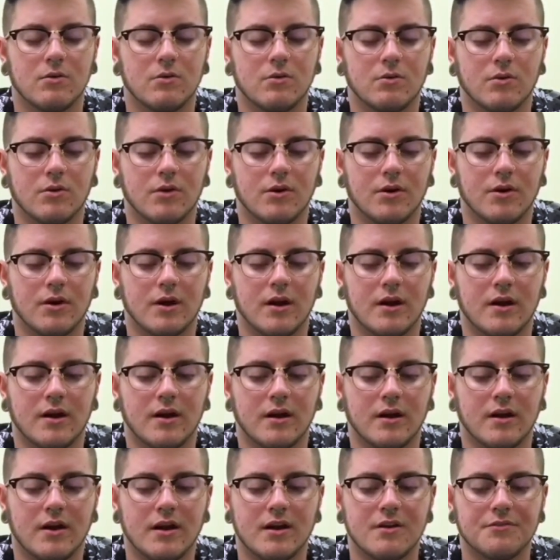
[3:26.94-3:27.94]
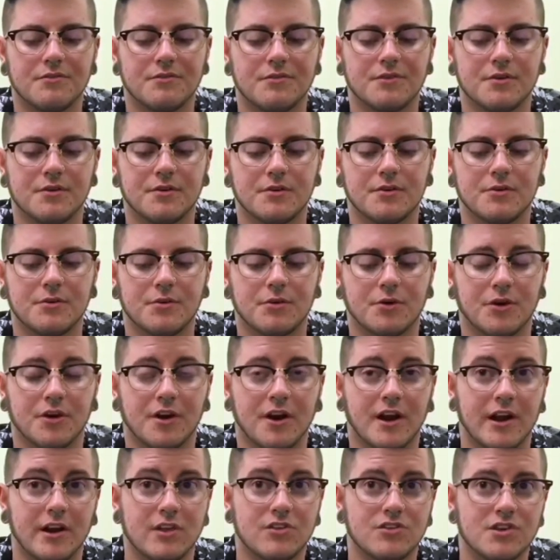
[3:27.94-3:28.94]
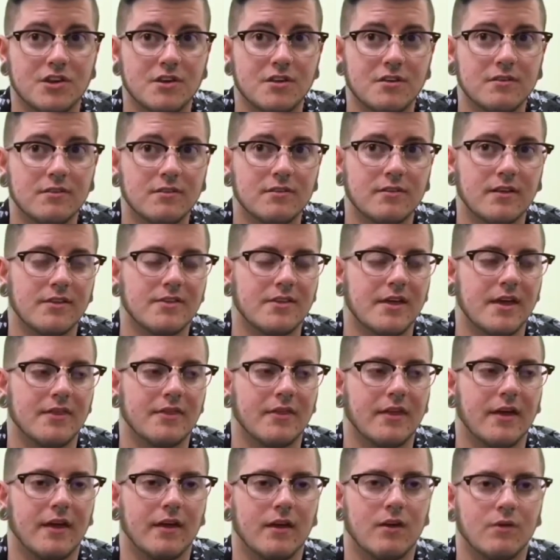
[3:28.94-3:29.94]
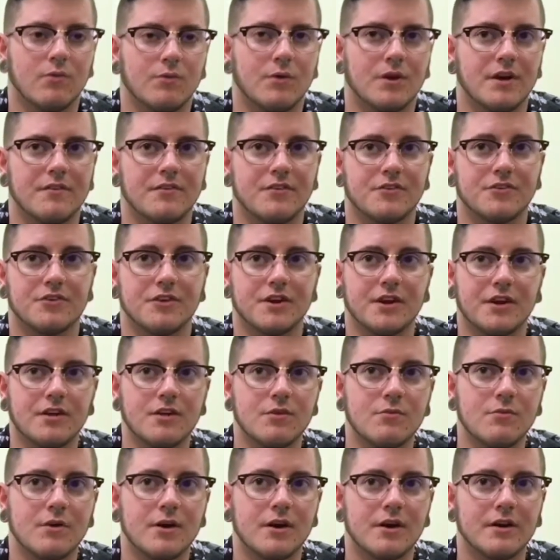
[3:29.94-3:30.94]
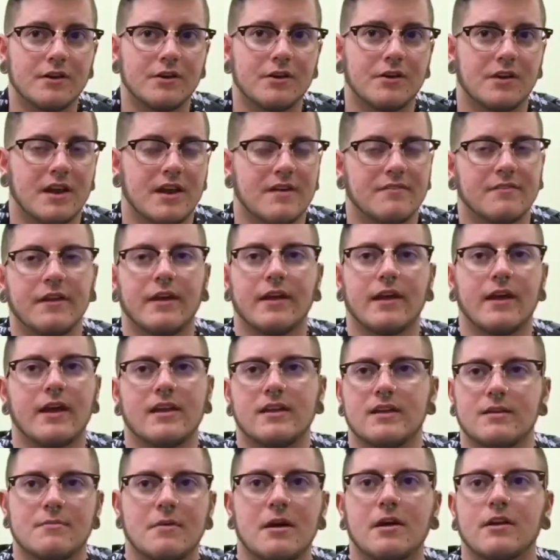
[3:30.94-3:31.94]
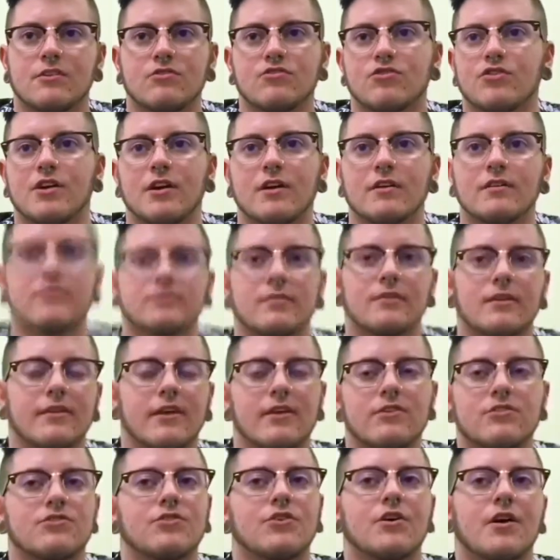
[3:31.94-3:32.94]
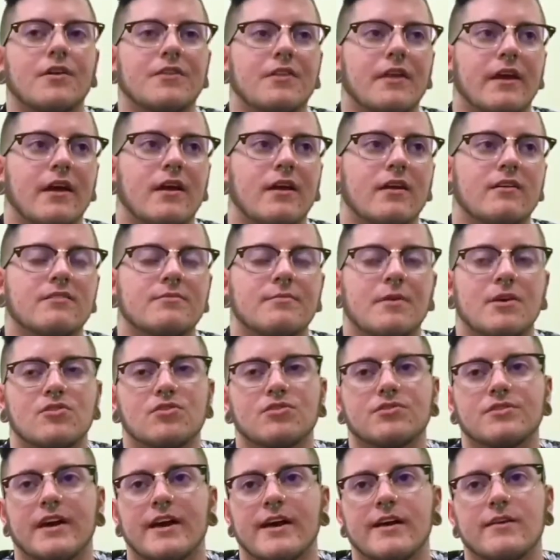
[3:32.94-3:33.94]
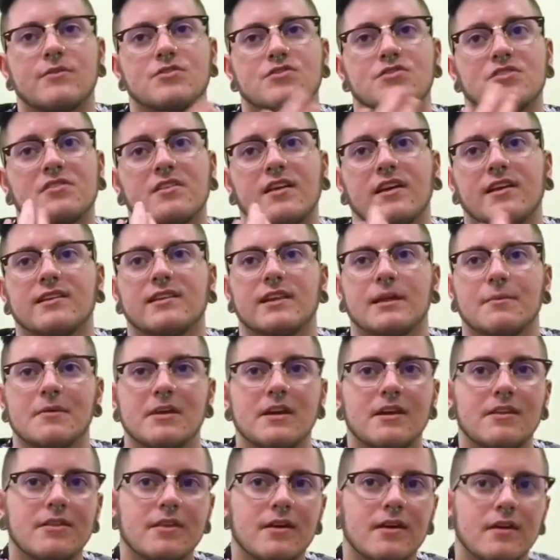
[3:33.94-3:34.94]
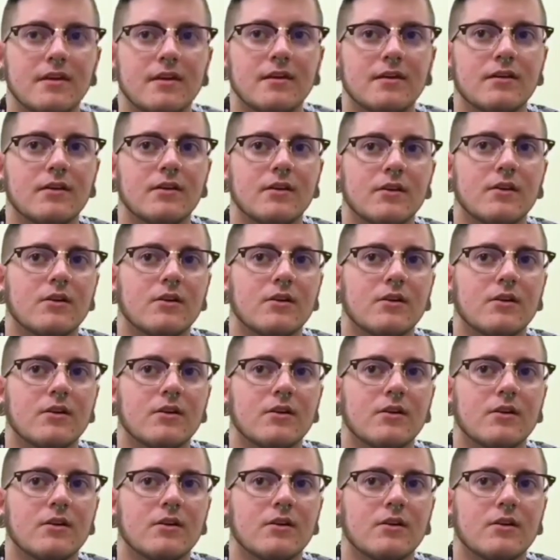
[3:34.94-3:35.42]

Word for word: or uh, cut fruit or cut of cheese, and then like whatever drink you want. You can have like any amount of drinks unless you're on like a special diet, which is like a limited thing.